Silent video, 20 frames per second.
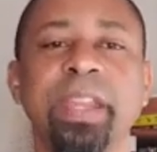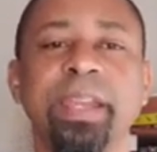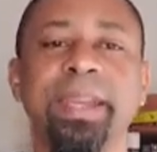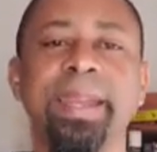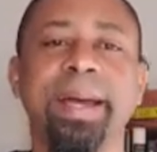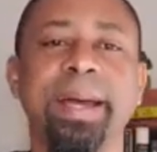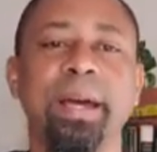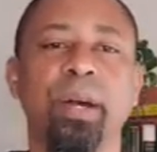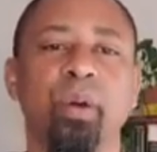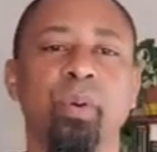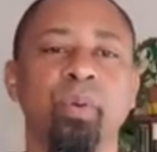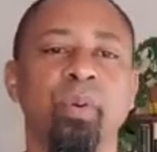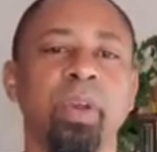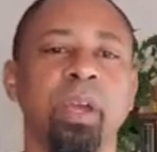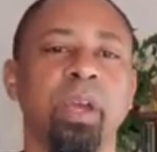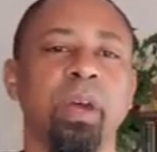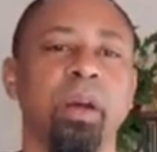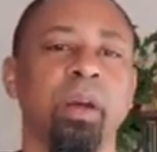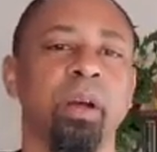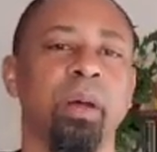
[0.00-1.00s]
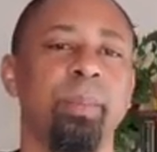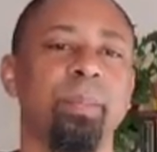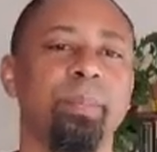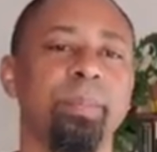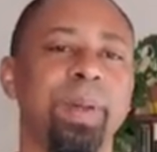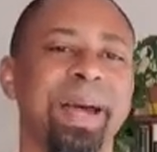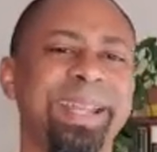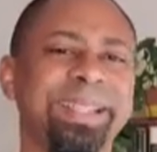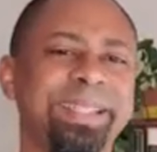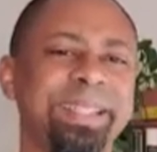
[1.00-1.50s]
Now,
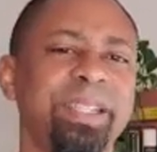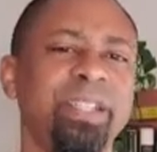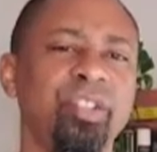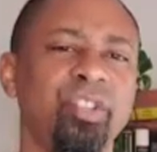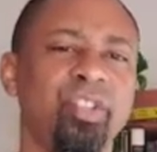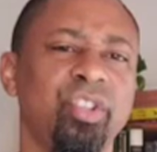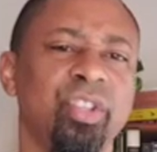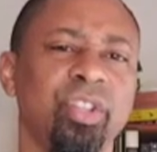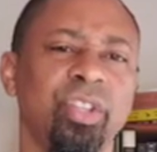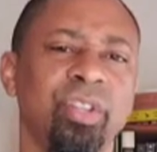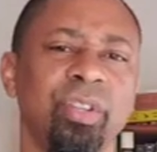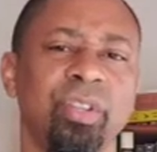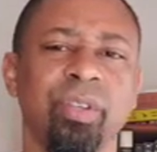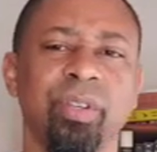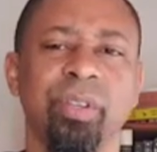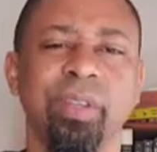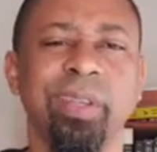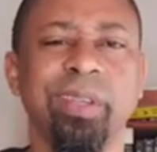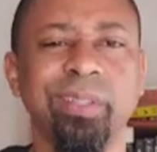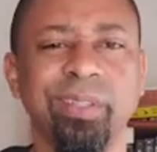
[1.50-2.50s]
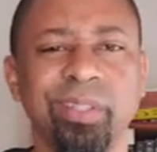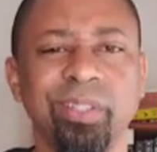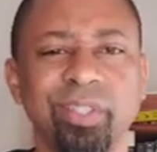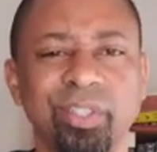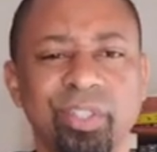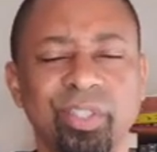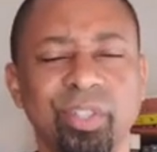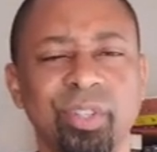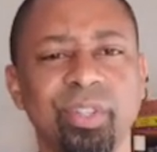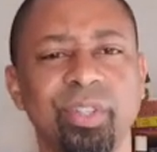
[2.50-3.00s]
um, I teach
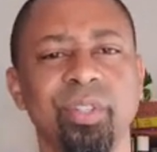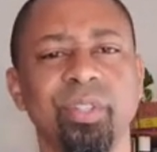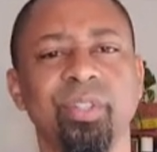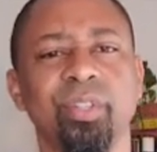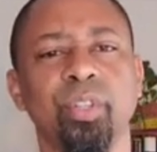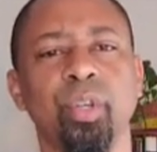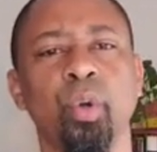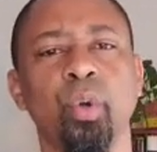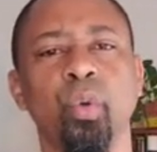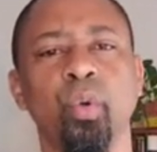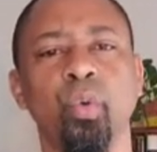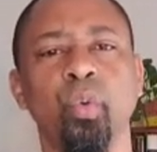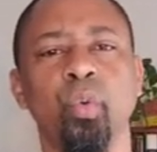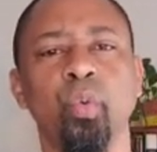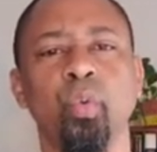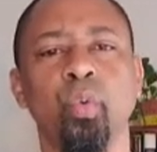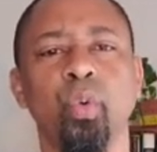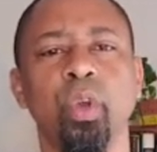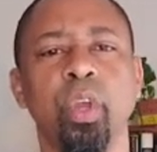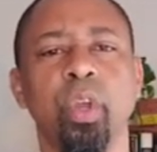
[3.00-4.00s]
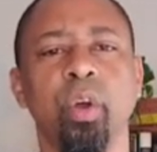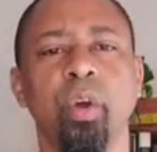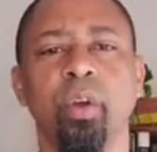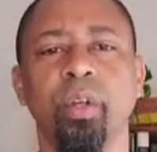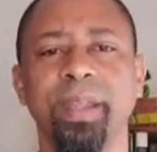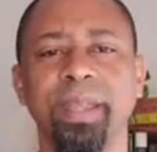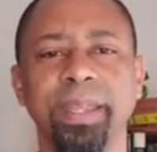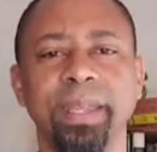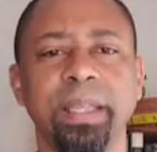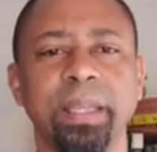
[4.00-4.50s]
English, so
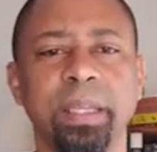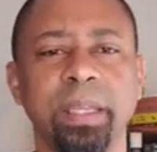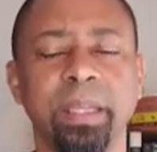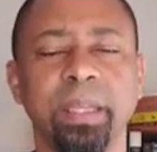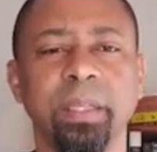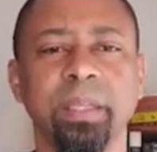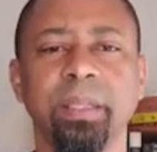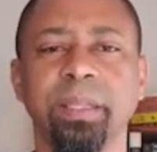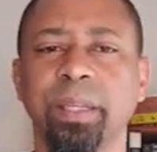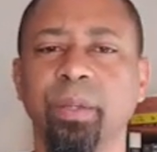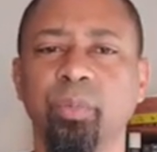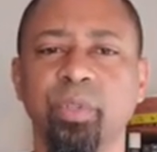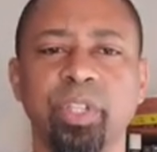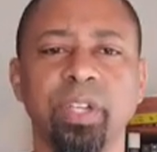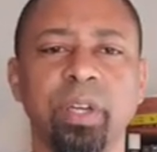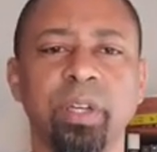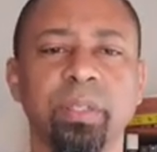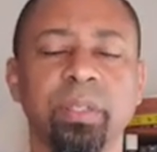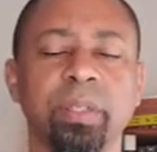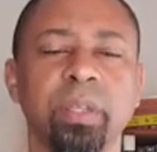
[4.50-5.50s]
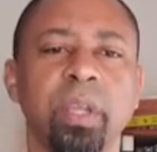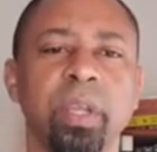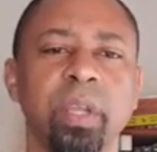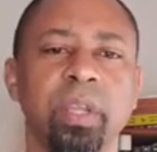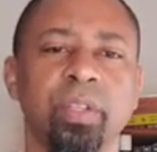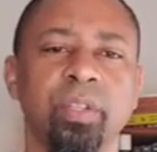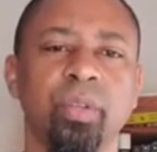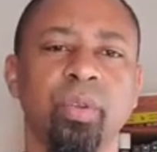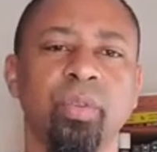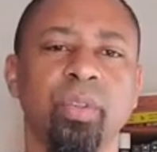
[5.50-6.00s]
or ELA, language arts,
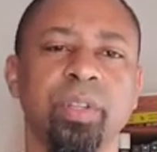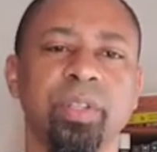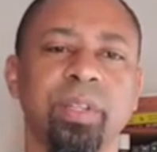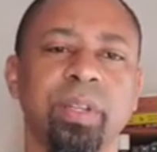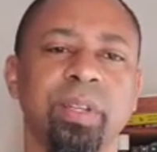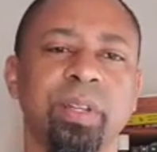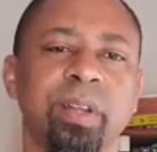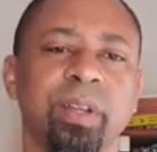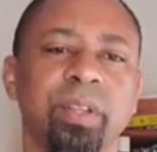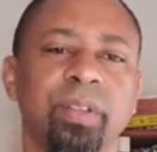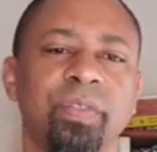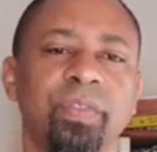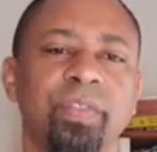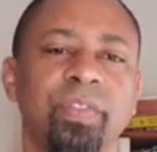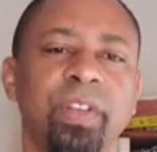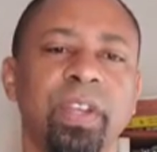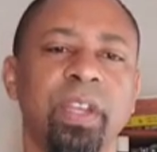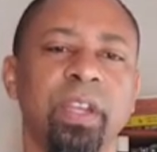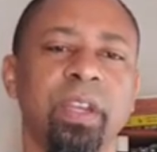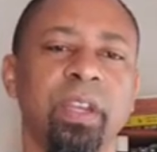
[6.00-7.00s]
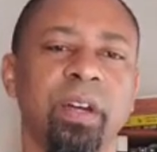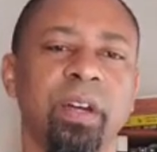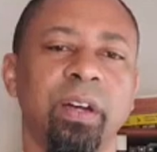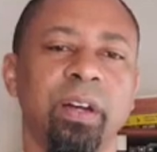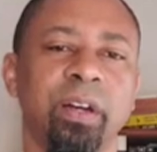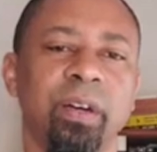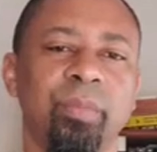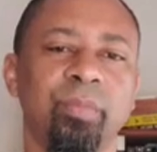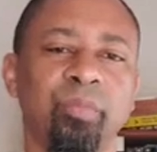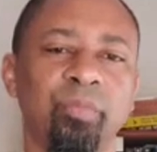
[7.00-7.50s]
so there's a lot of
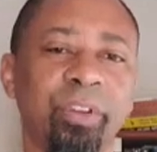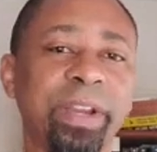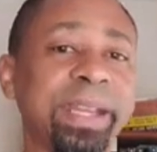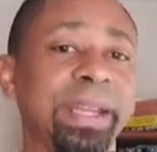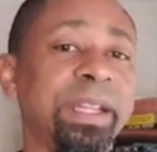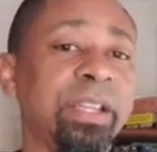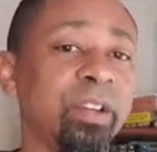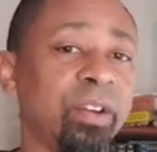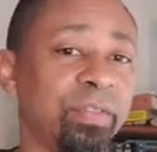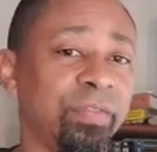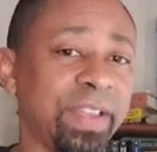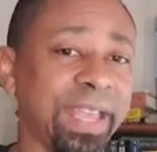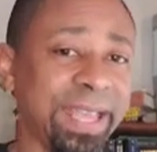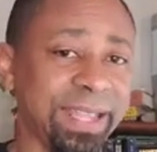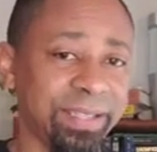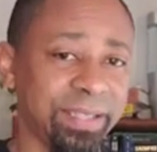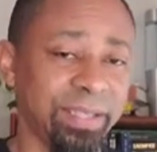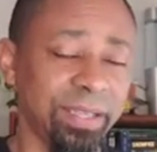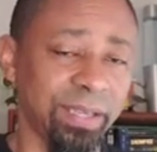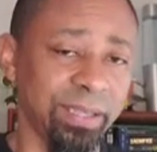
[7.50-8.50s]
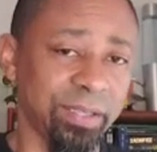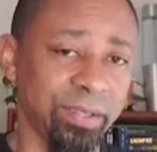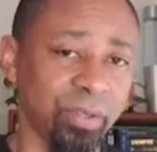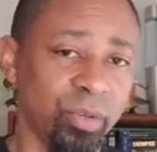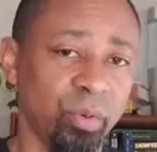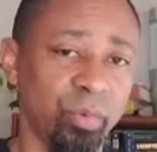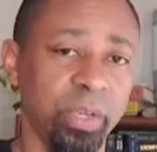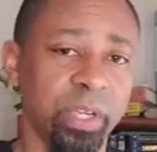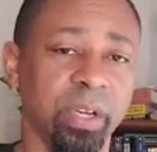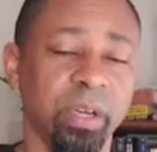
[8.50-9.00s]
um, reading of essays
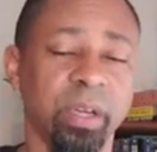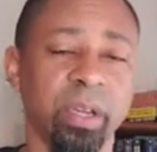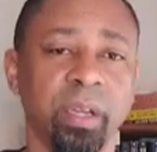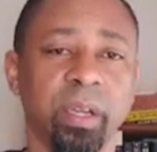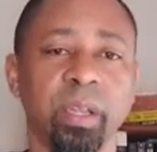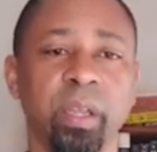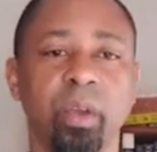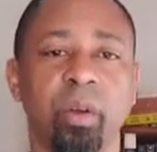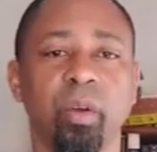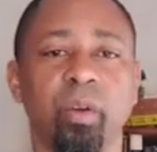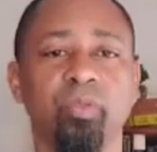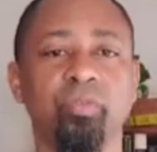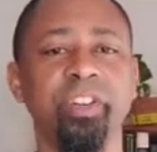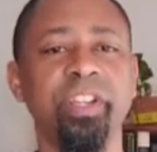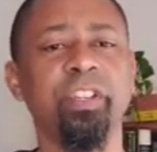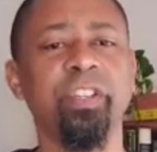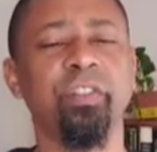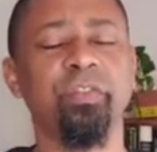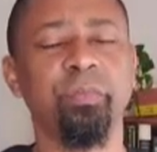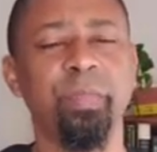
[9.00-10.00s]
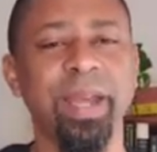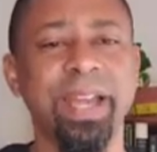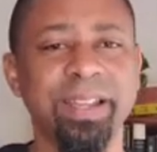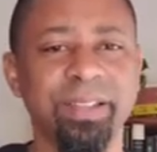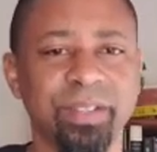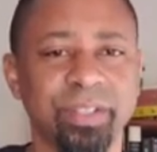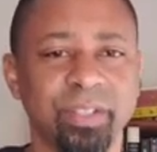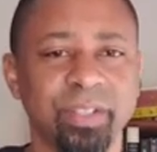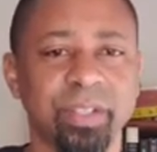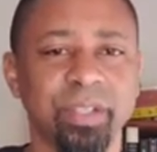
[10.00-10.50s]
going on or reading of
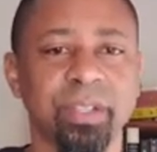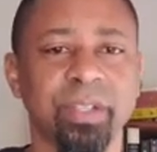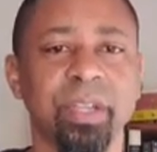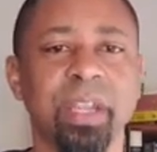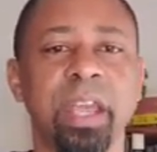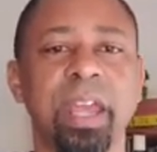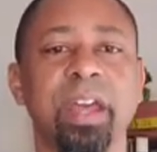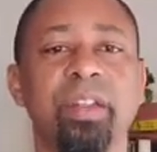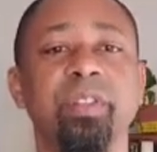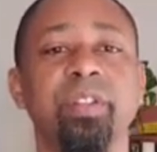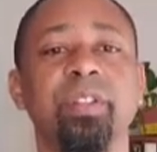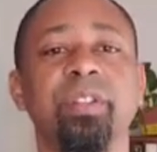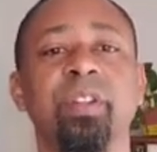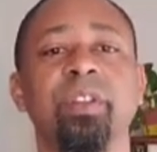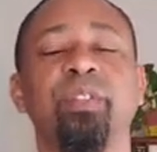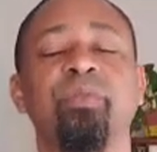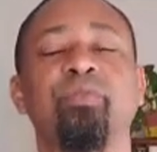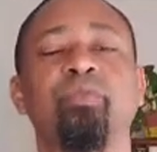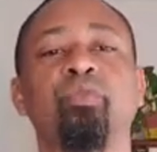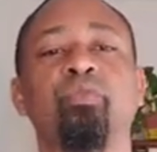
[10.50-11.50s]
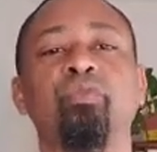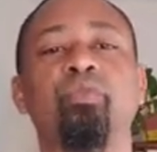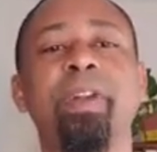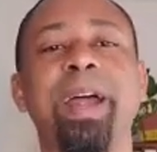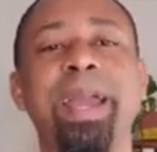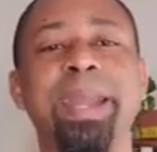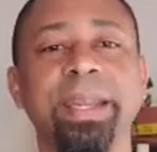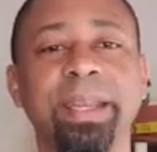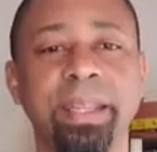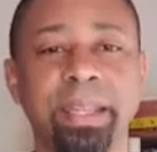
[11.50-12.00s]
passages, and there's a lot of
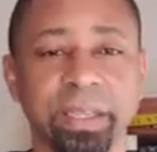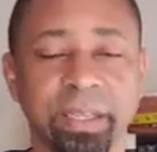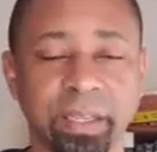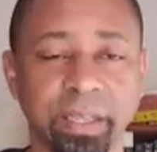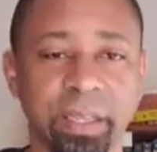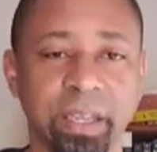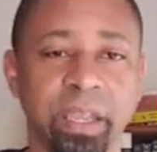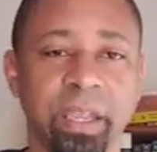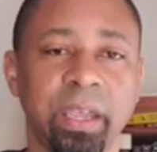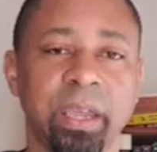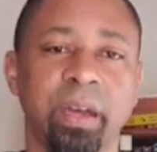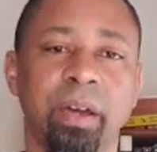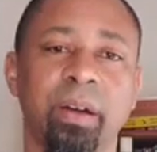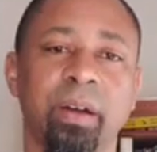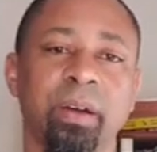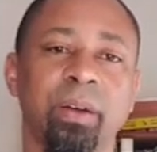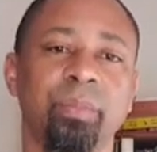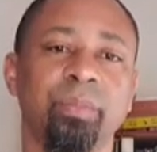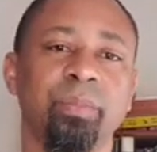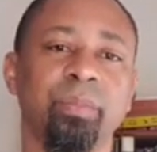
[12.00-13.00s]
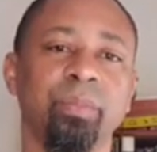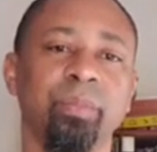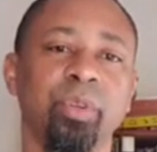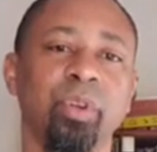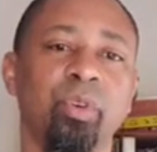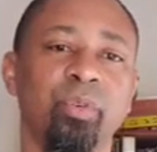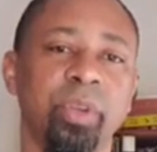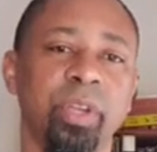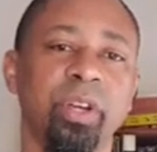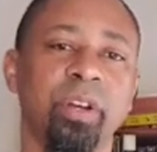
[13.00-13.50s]
writing um,
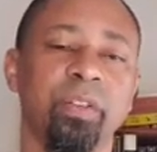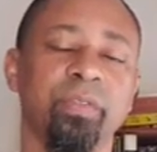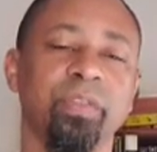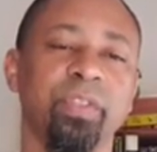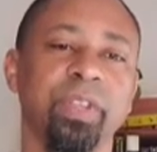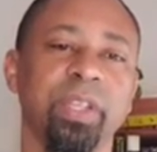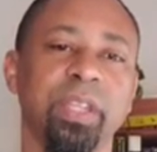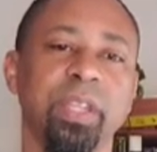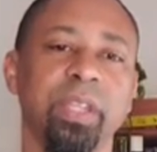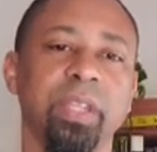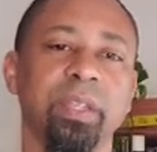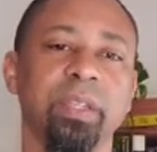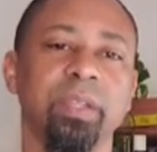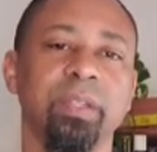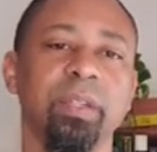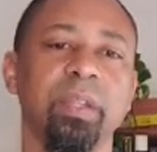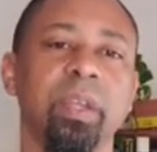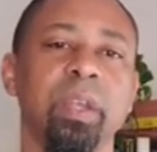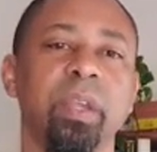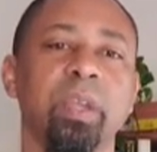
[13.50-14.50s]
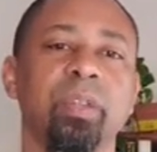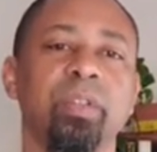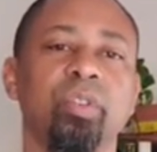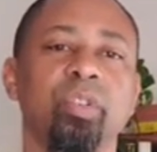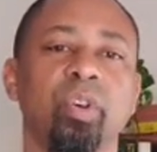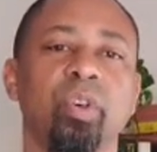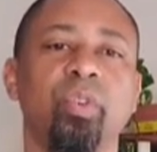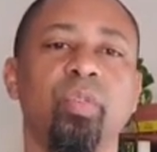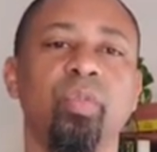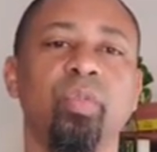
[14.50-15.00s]
going on for the kids.
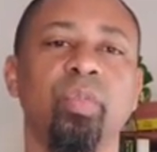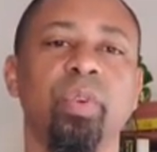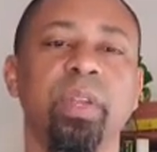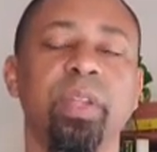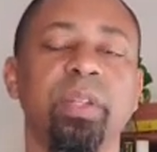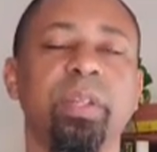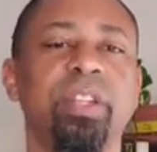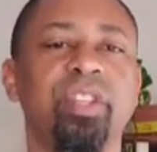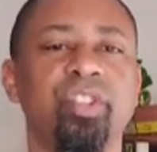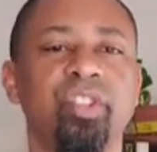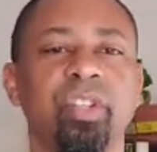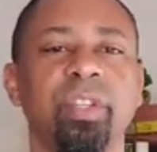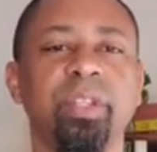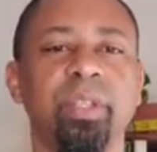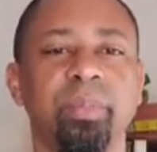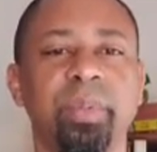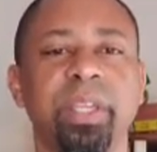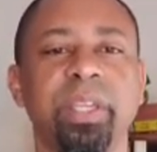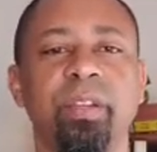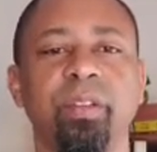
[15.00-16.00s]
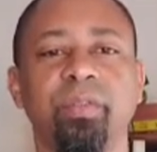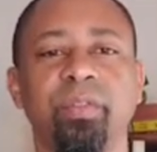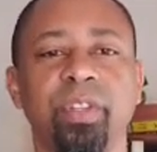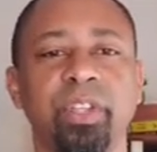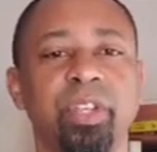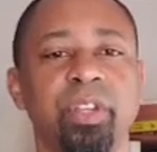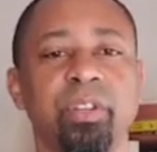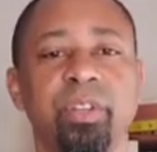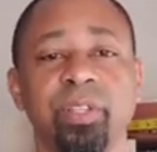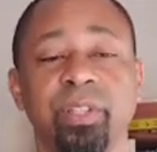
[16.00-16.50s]
So initially in the beginning of the
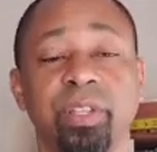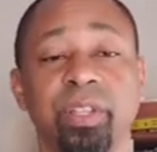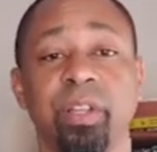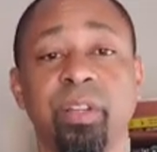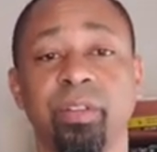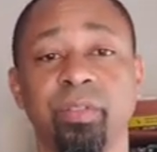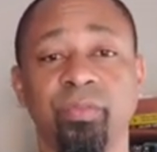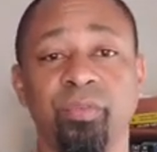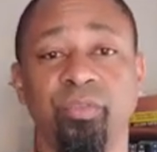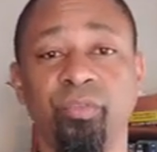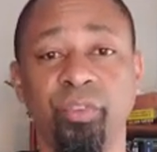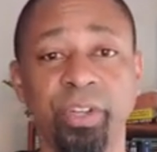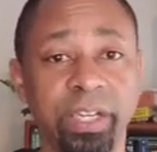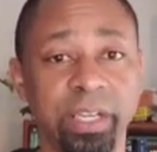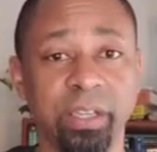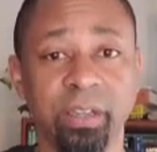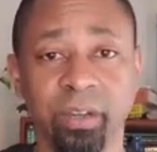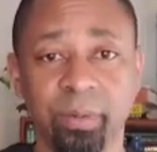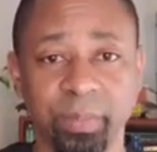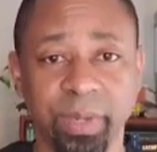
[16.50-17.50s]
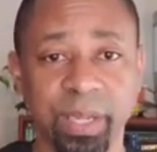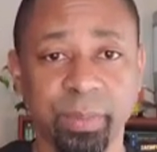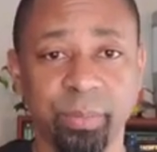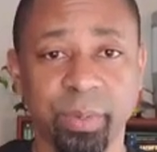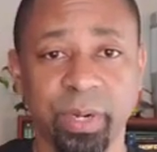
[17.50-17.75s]
year, there's a lot of reading on my